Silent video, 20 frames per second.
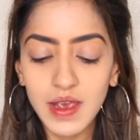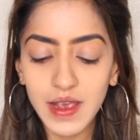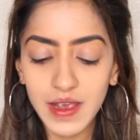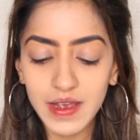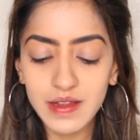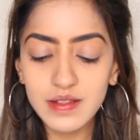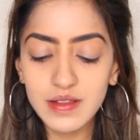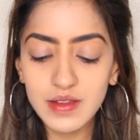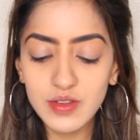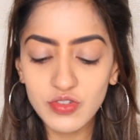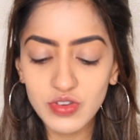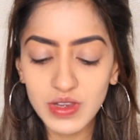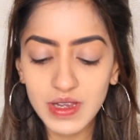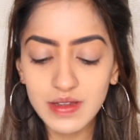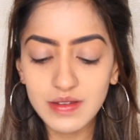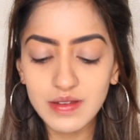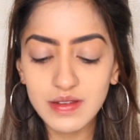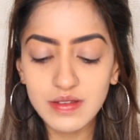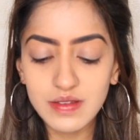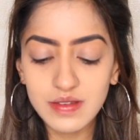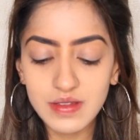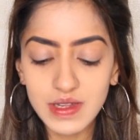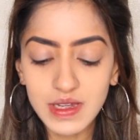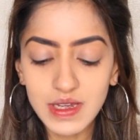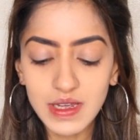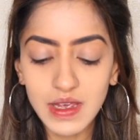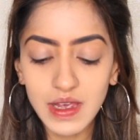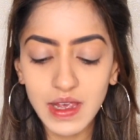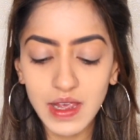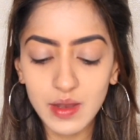in the shade
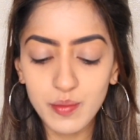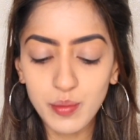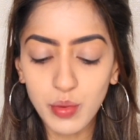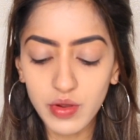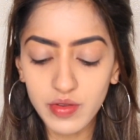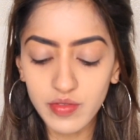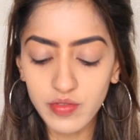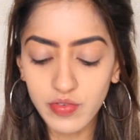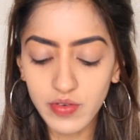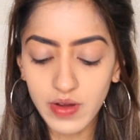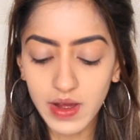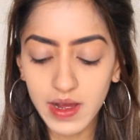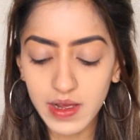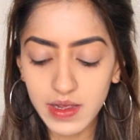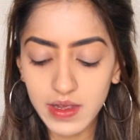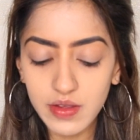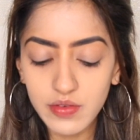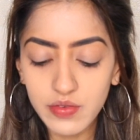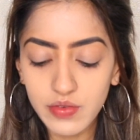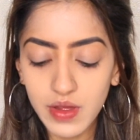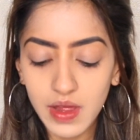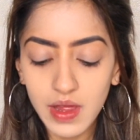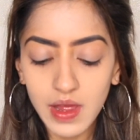C8.5,